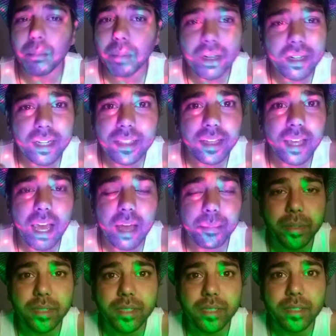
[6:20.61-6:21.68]
But nothing
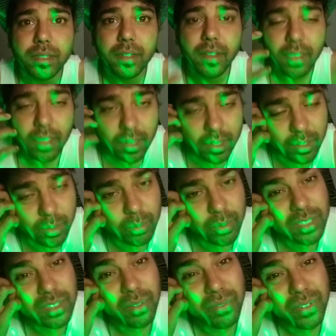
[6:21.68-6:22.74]
happens. To
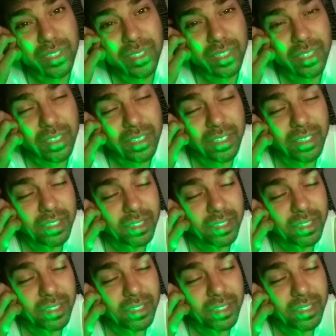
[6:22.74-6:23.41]
which the Vizier